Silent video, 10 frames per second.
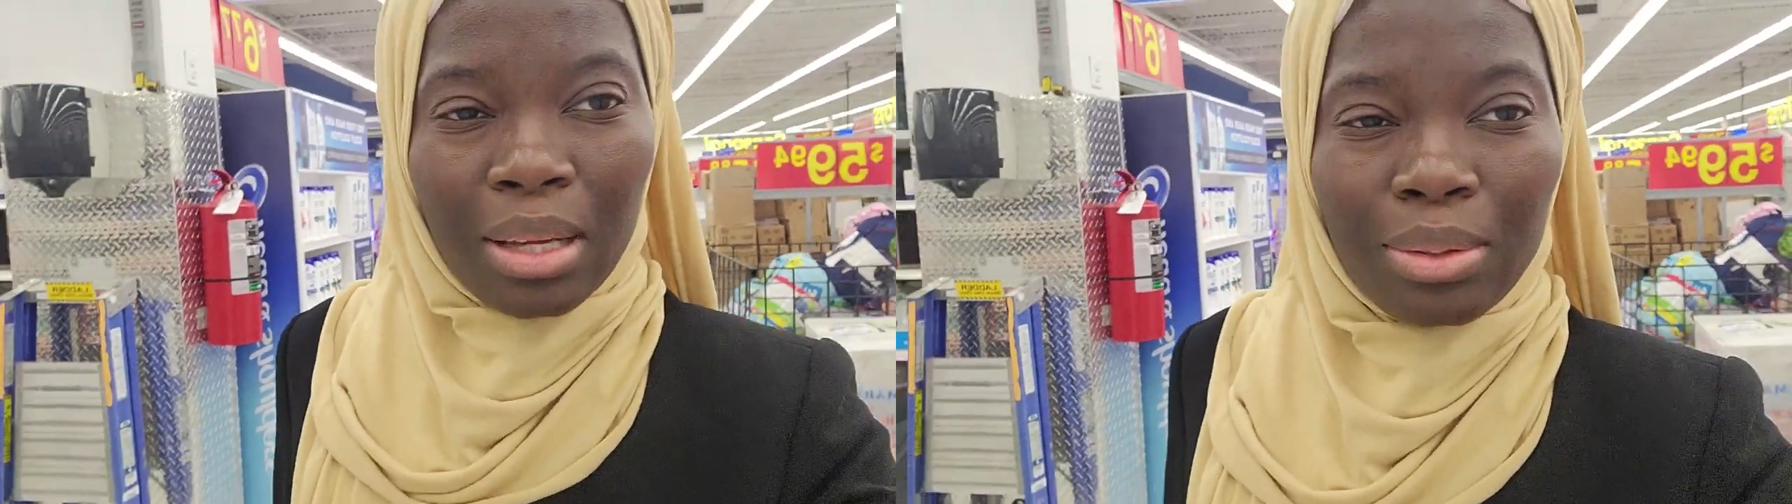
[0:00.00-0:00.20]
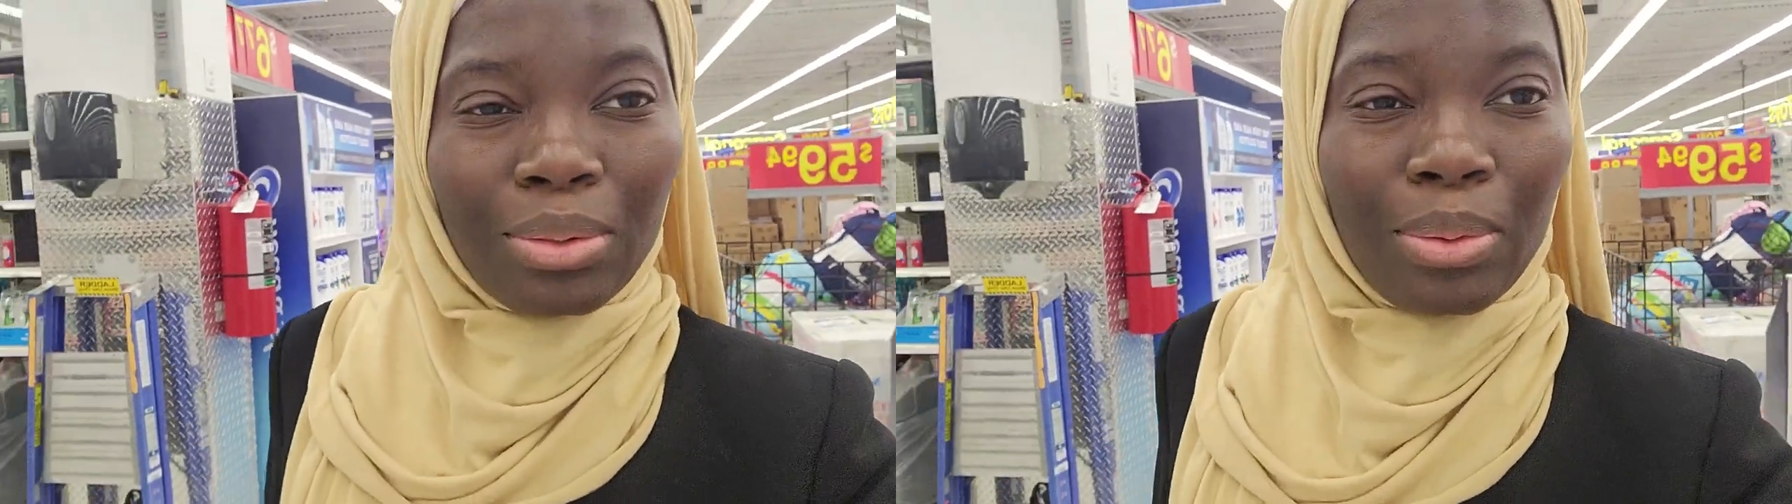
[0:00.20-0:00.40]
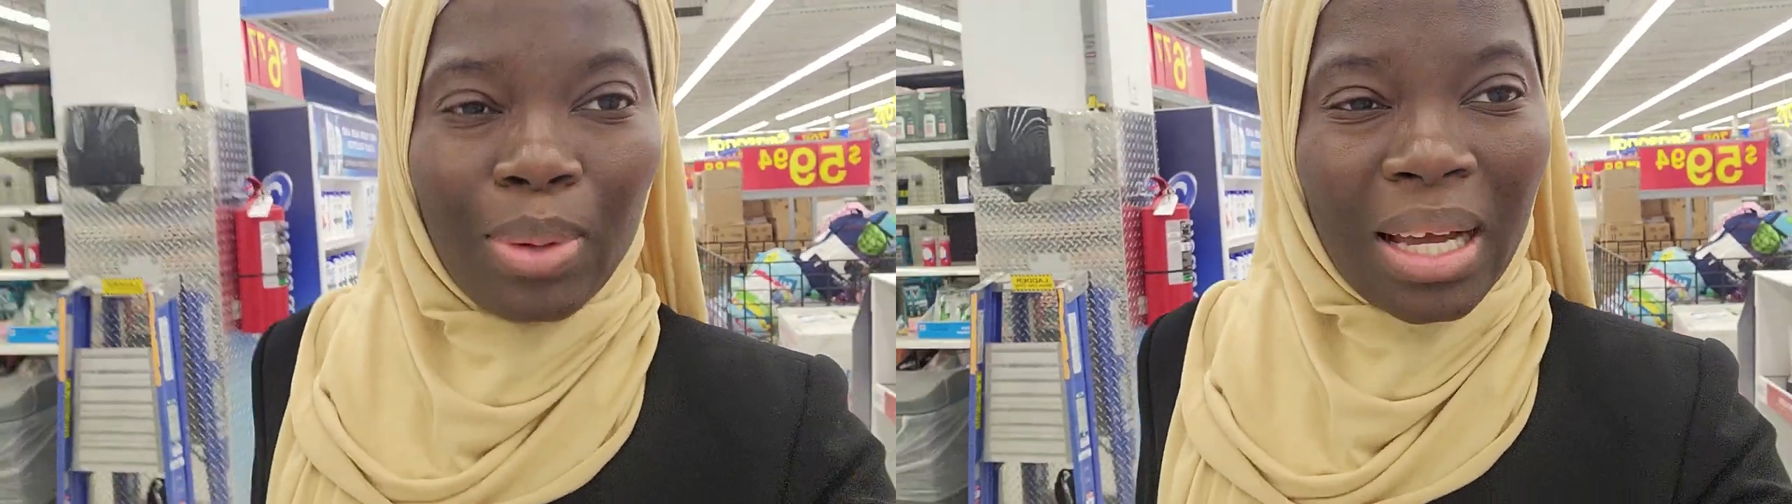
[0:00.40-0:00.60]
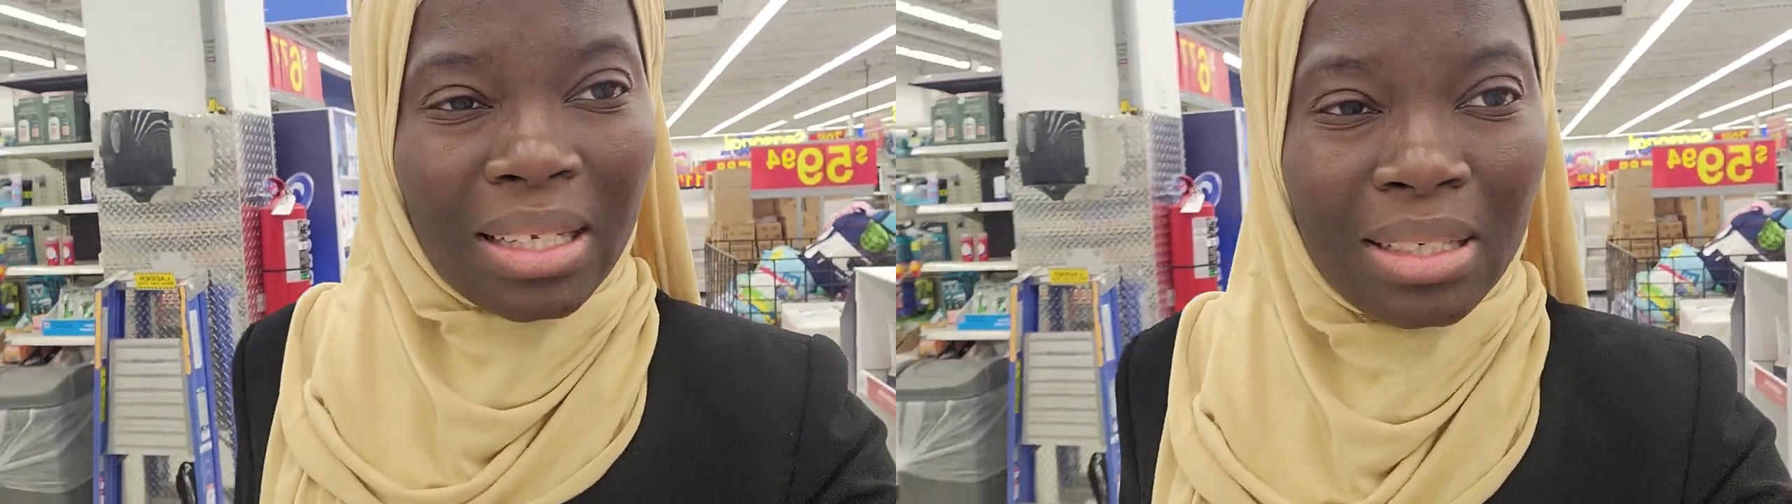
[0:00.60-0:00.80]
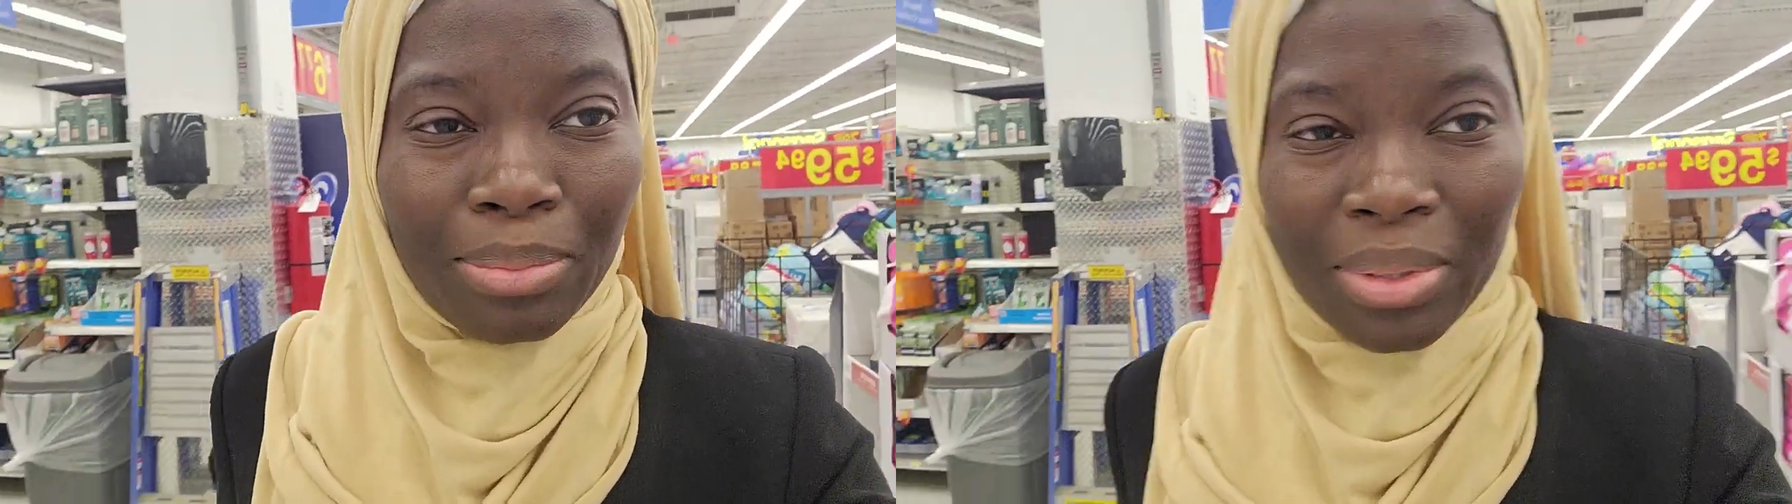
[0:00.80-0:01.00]
I don't know why
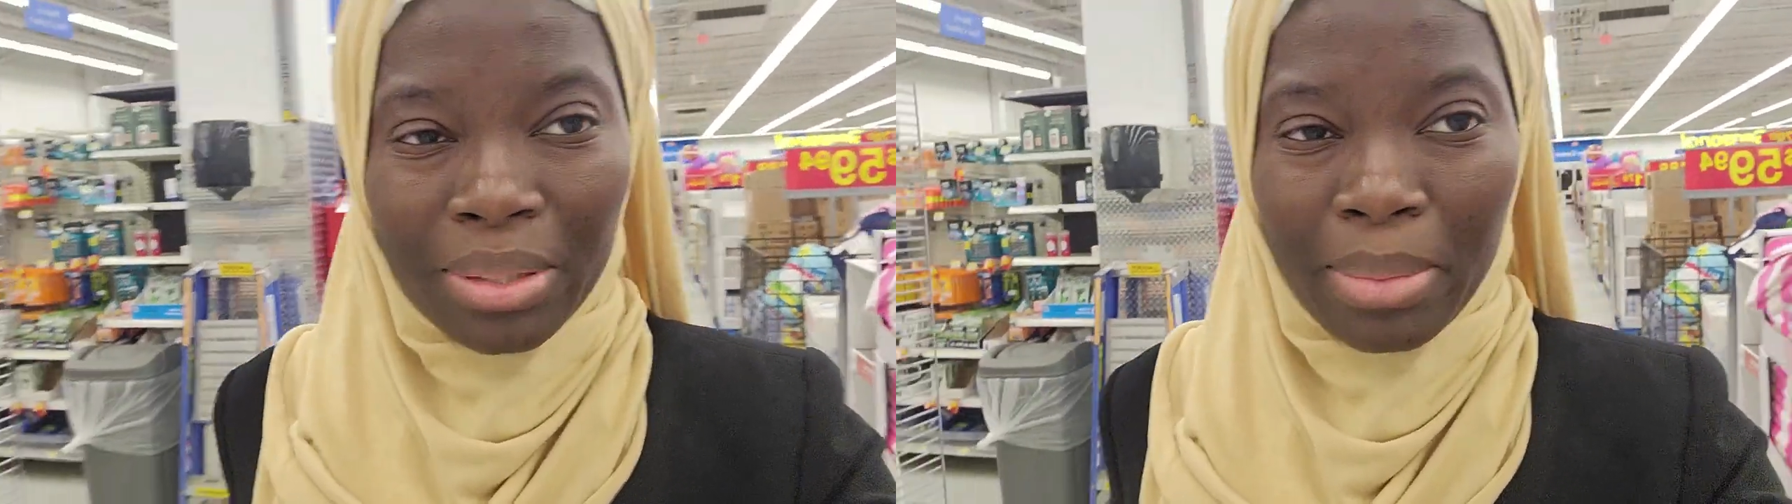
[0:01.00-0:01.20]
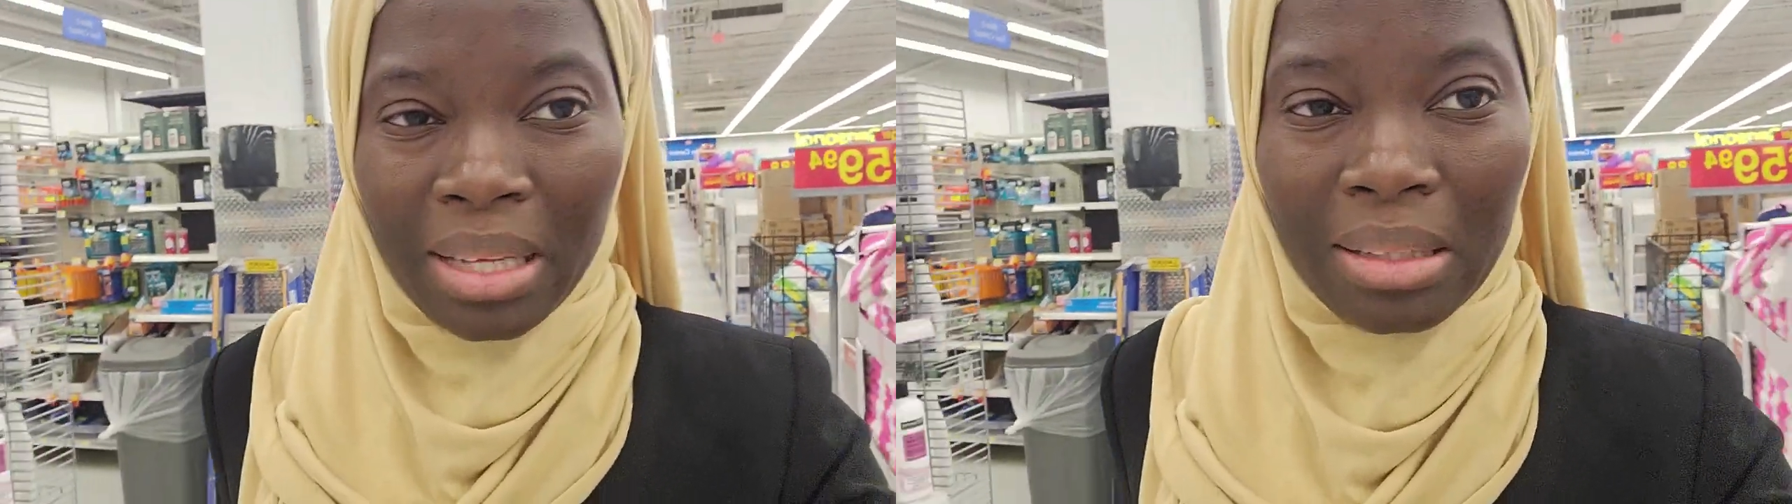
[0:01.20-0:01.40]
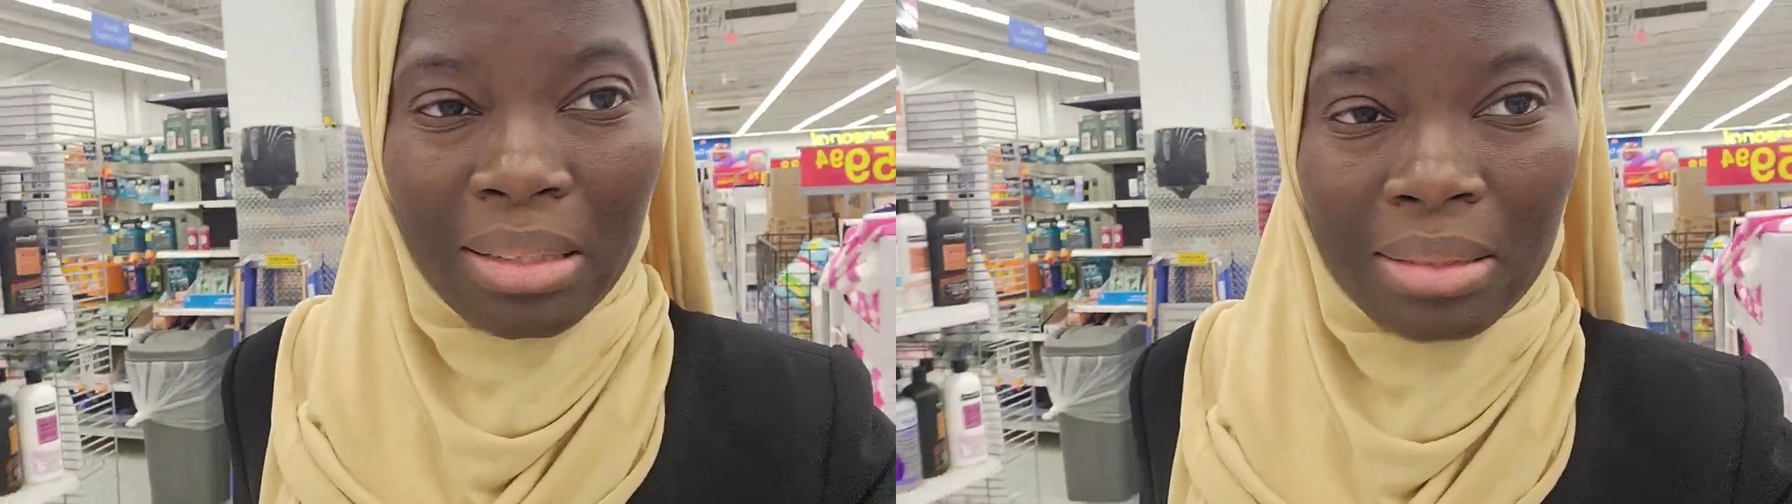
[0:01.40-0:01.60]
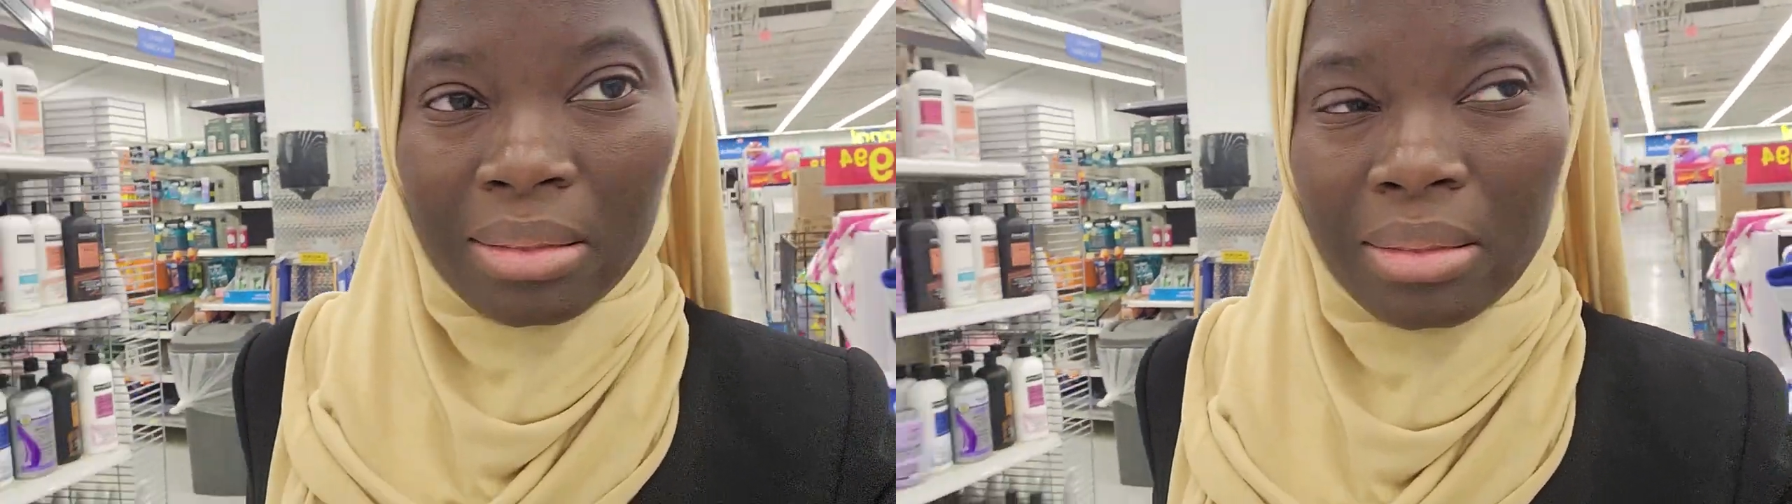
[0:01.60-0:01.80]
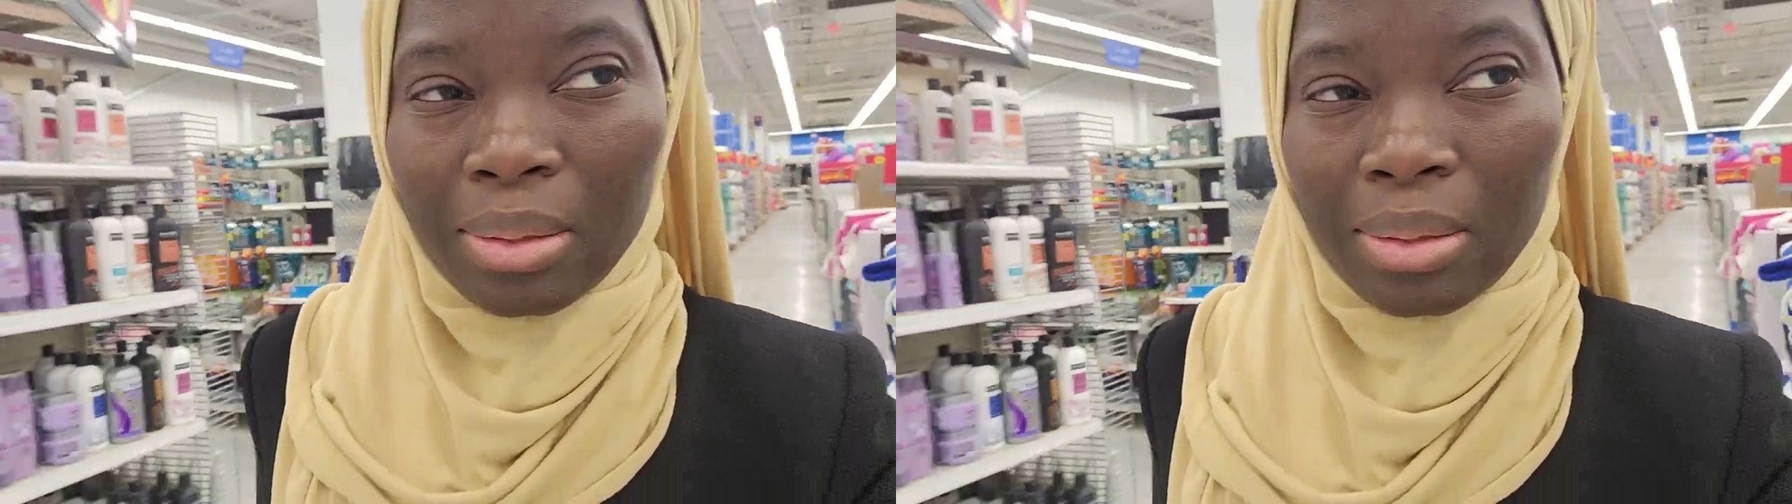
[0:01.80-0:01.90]
I didn't bring my list